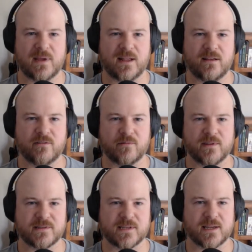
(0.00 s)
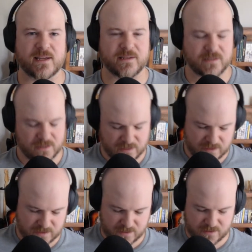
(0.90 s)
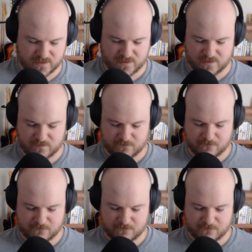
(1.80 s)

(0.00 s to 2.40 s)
I don't know where this thing is. Uh,